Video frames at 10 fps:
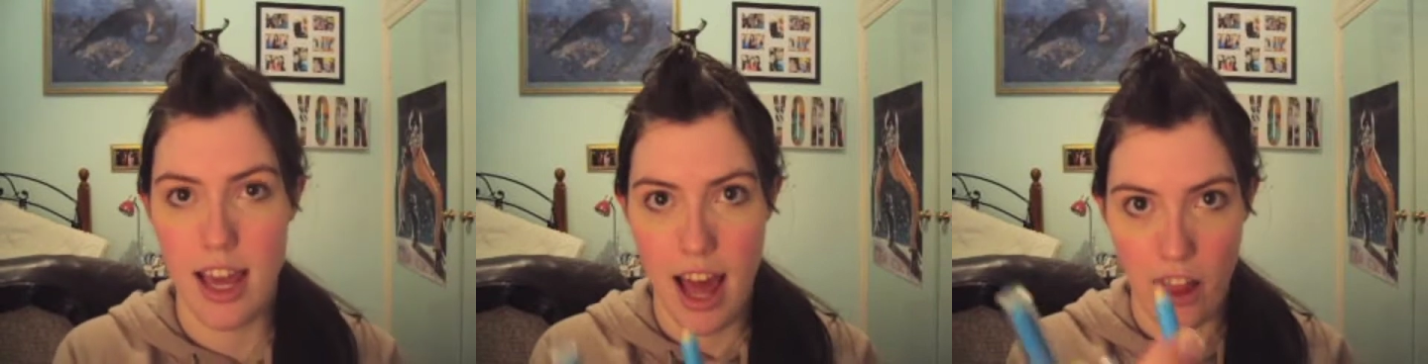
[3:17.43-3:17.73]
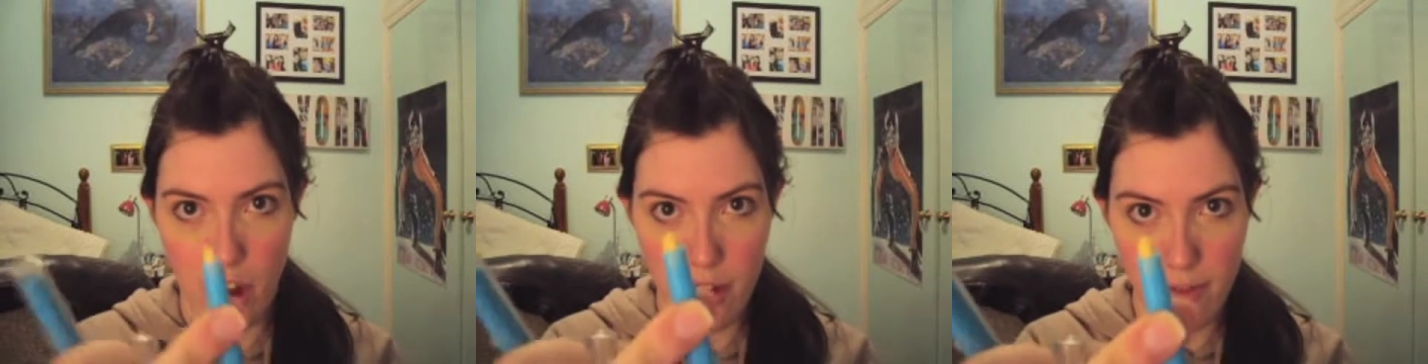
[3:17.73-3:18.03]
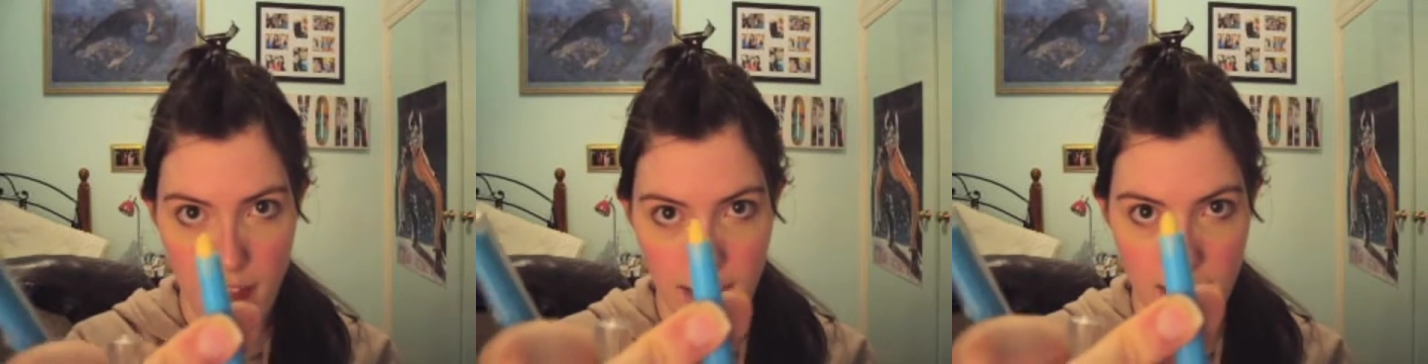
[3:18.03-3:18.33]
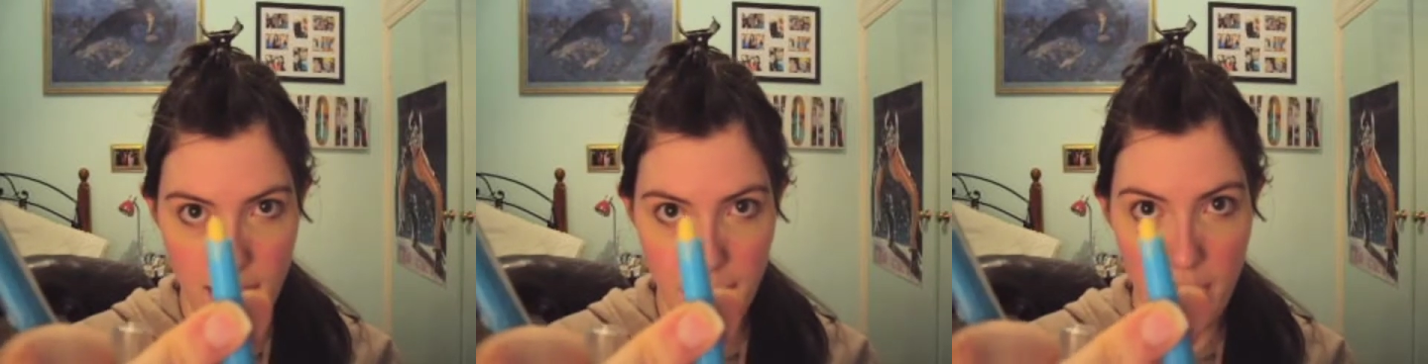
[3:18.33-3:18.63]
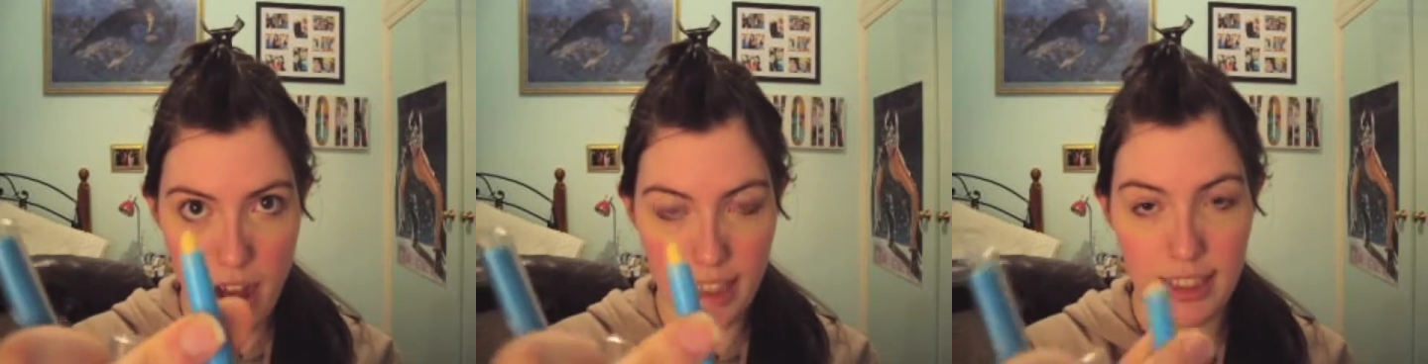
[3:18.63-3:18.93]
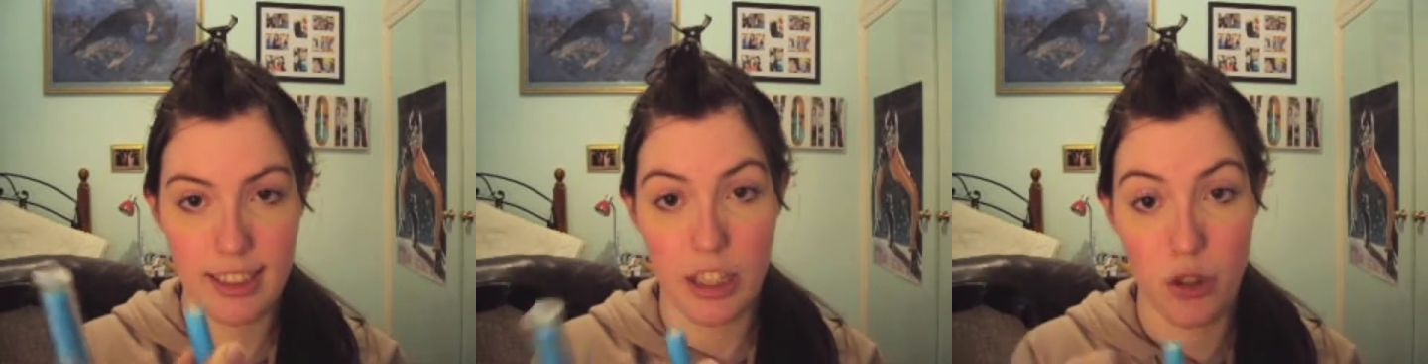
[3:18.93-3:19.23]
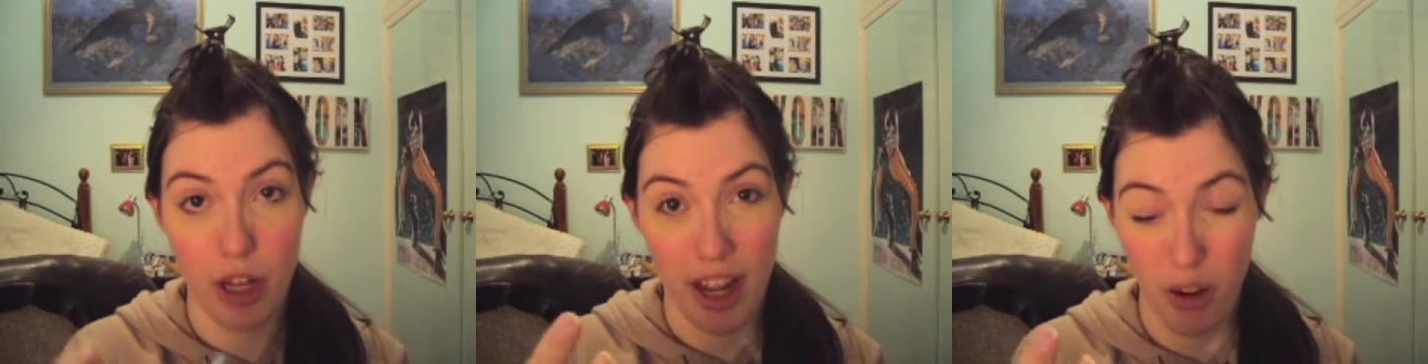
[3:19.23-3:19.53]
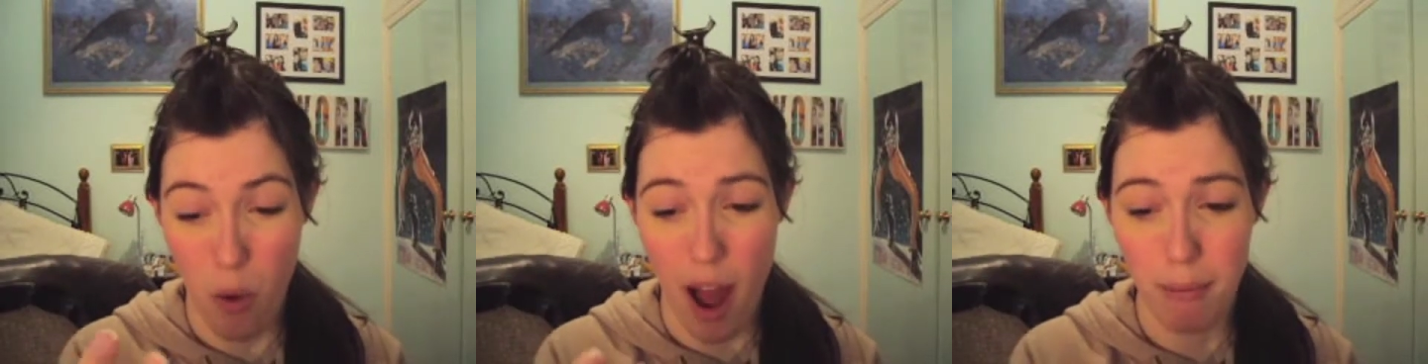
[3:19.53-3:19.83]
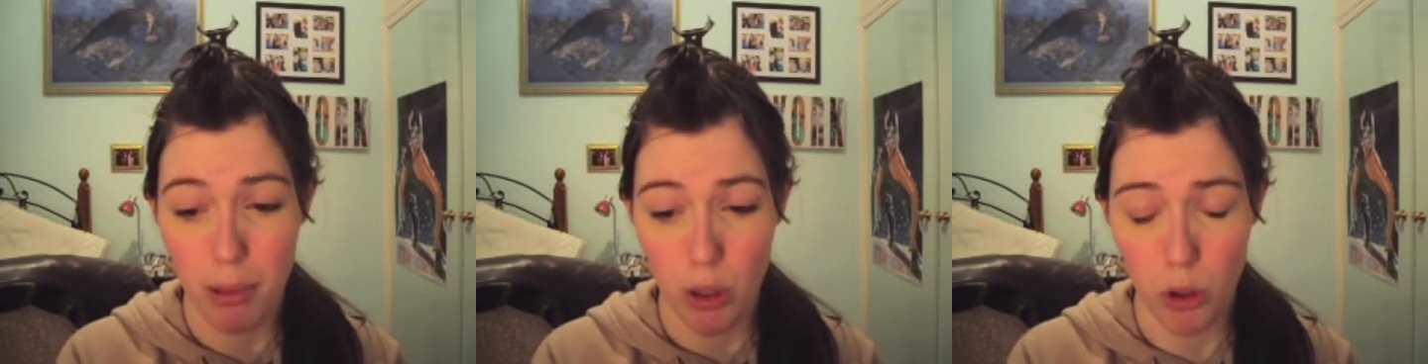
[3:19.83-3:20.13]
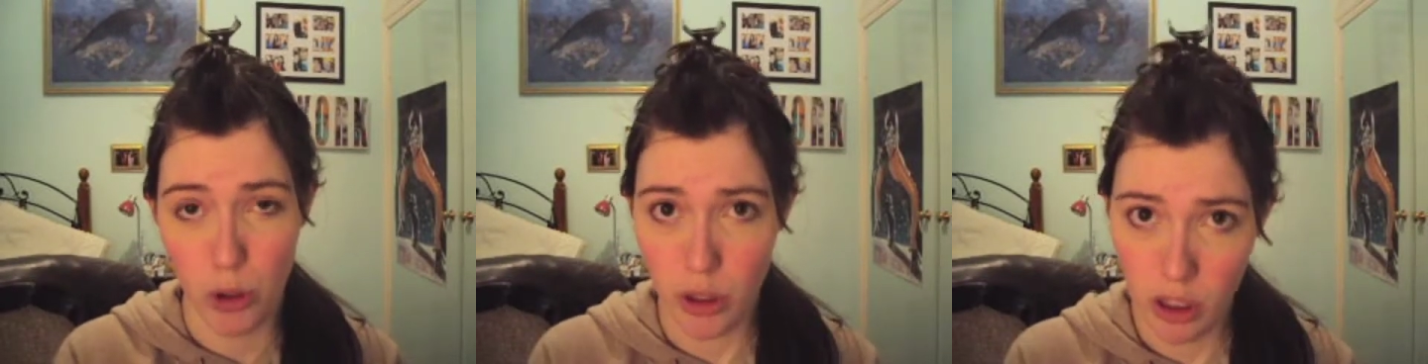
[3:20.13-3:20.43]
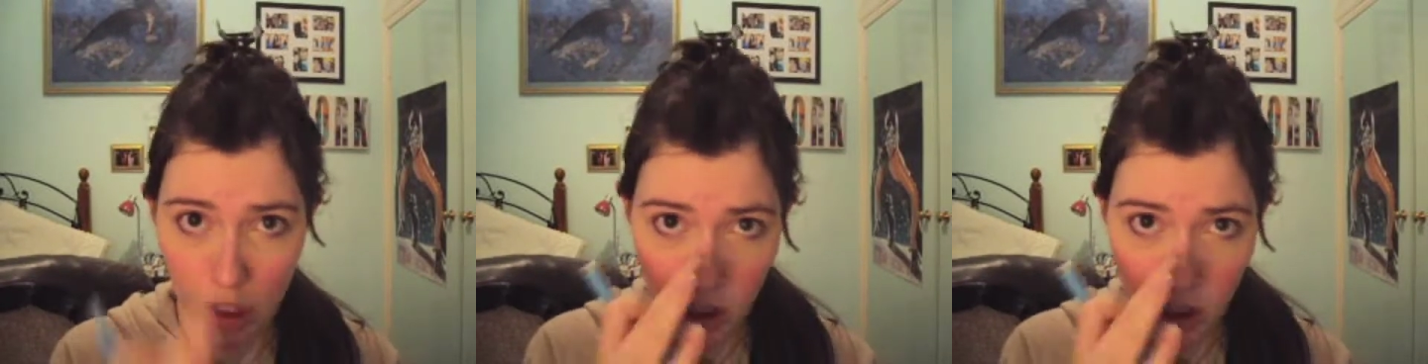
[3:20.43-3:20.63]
yellow for underneath my eyes, because I do get quite blue